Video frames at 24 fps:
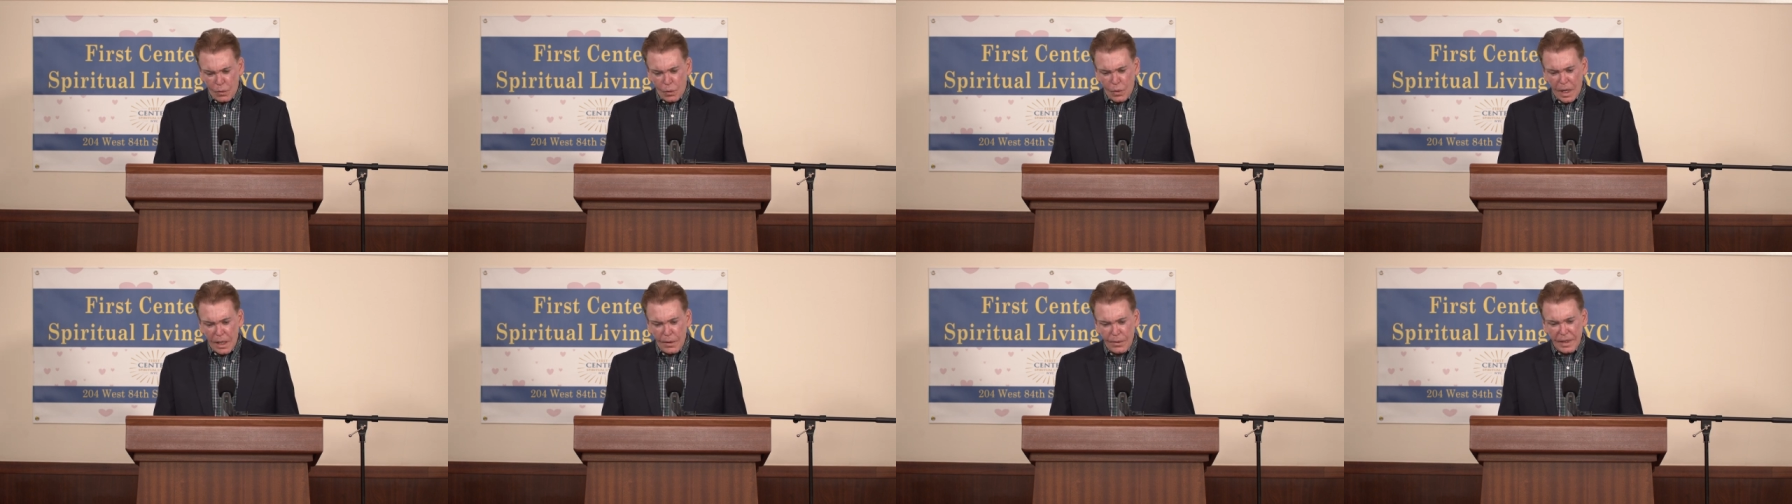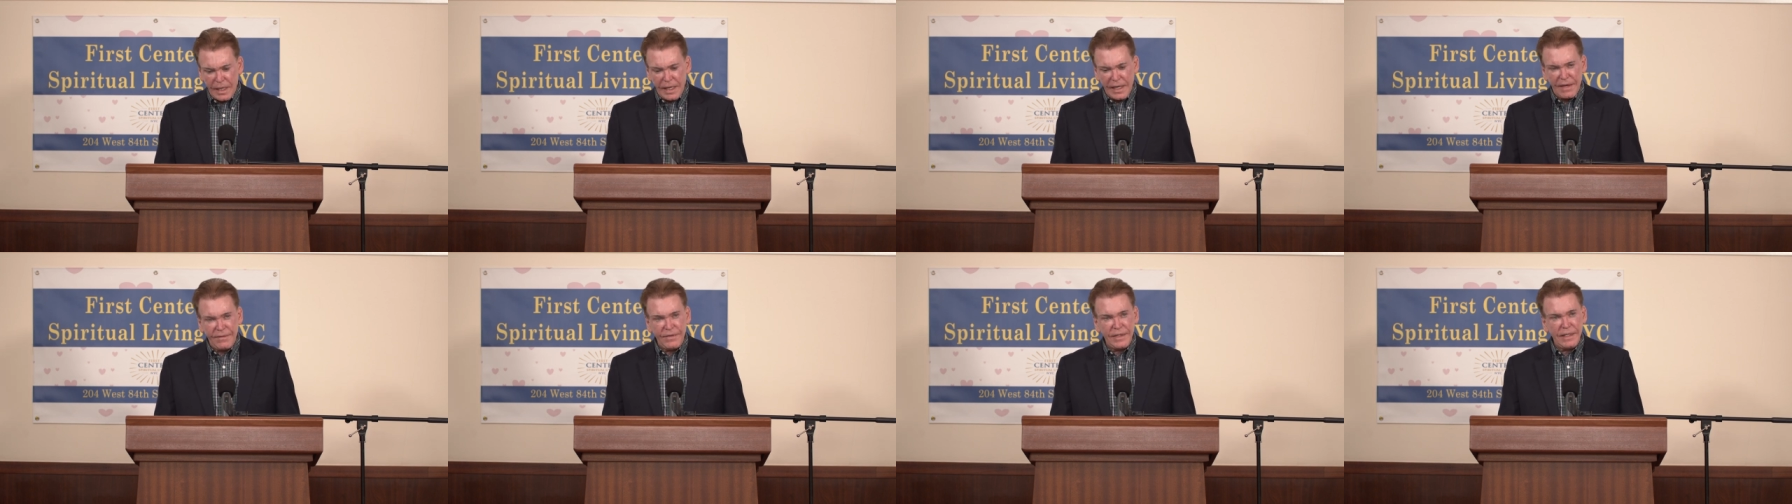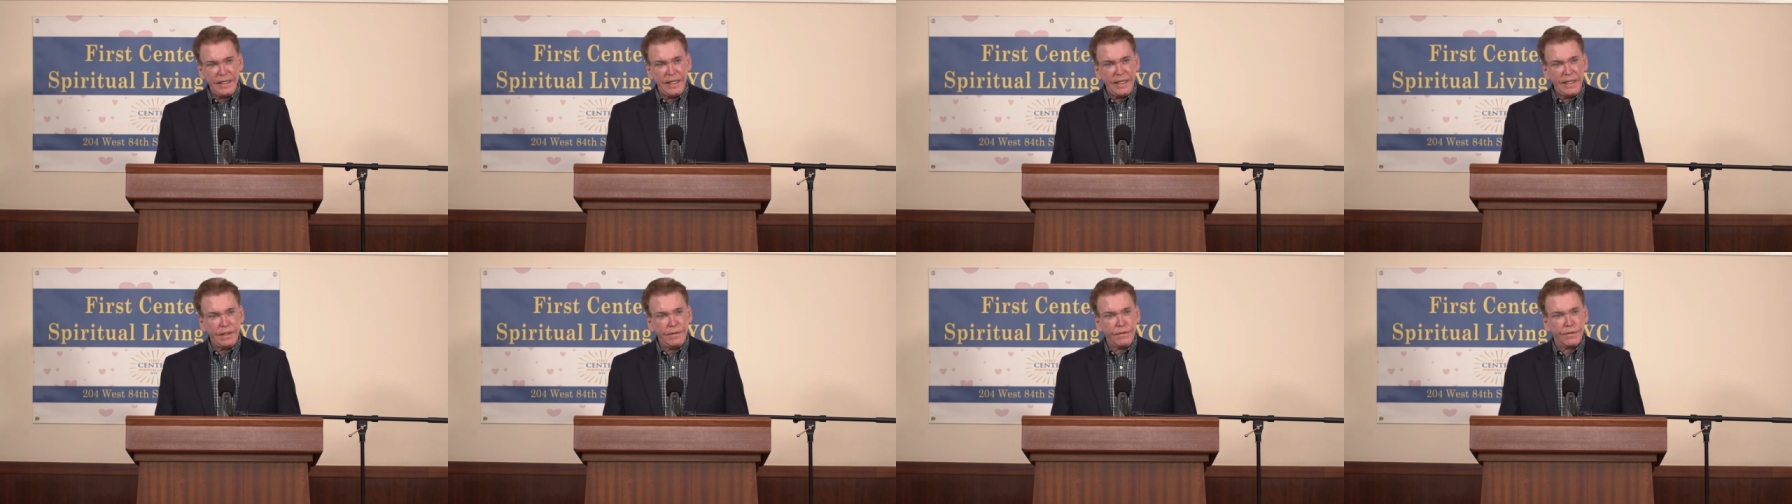Why would I have a
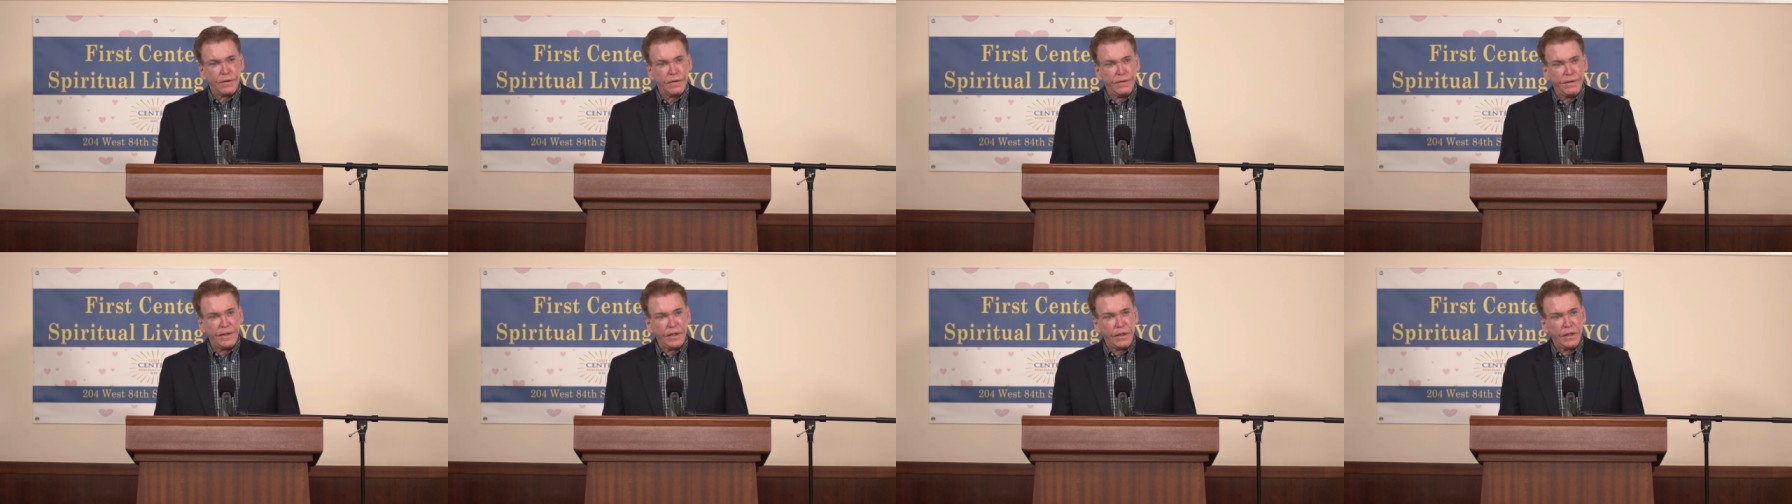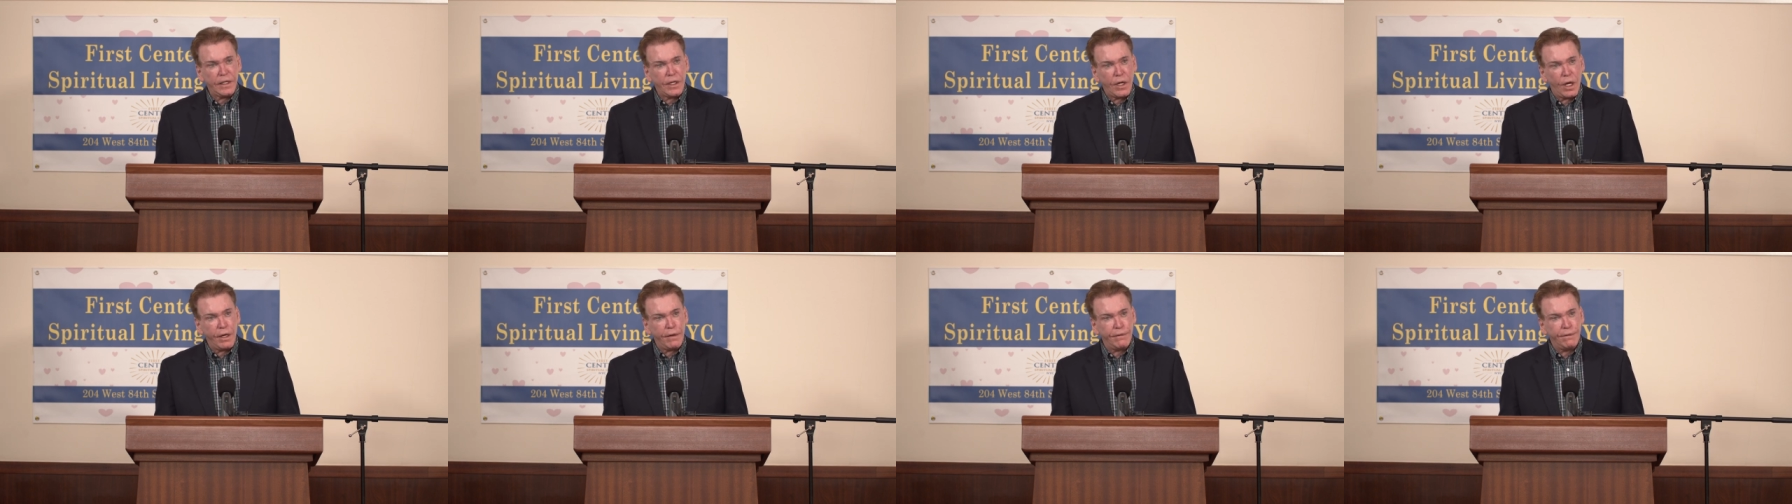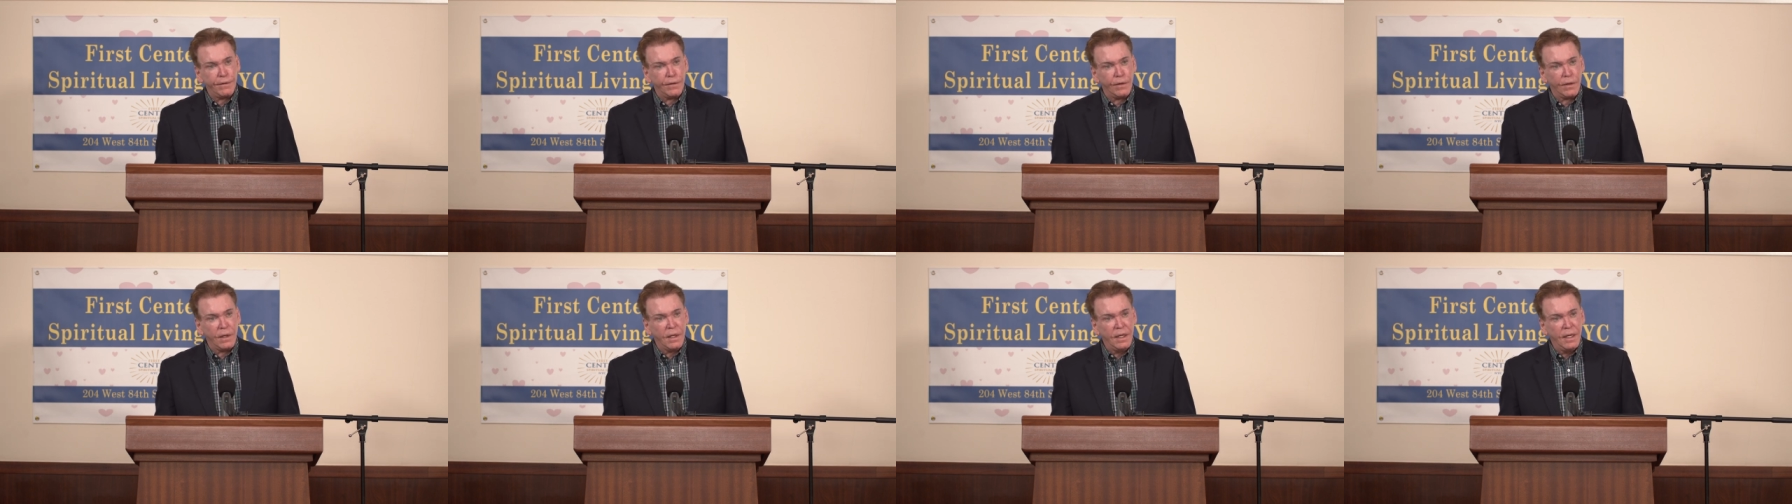need for feeling
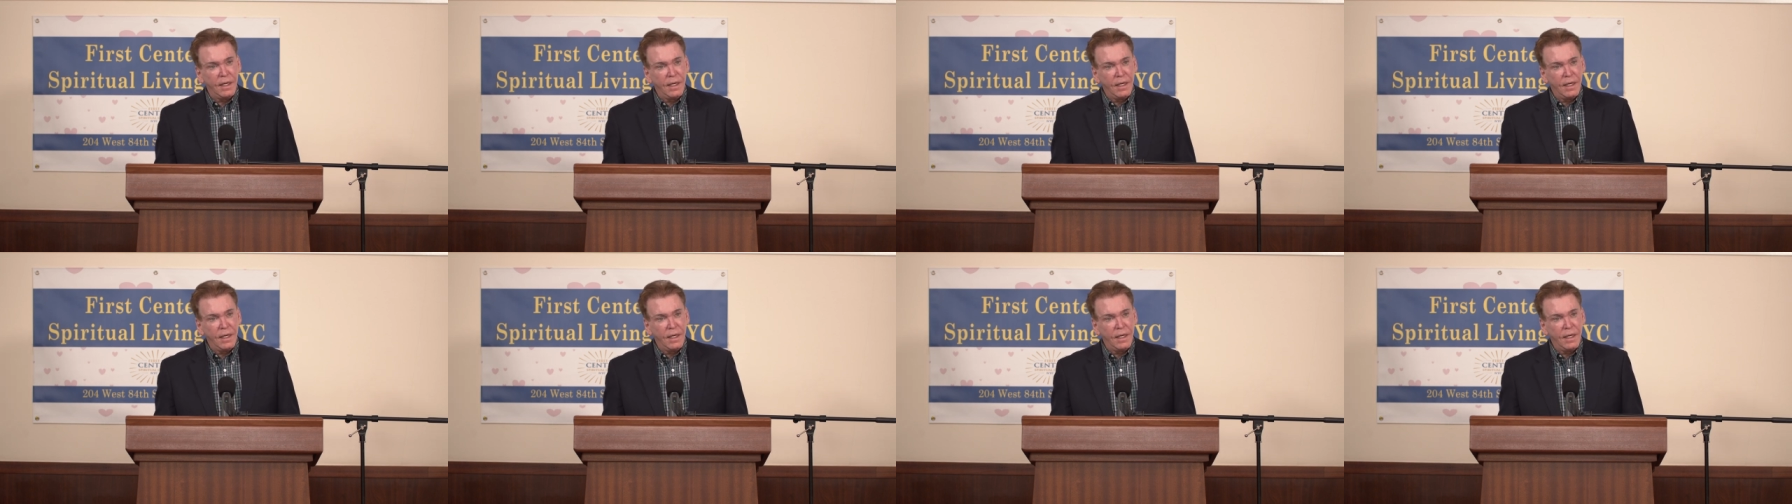awful?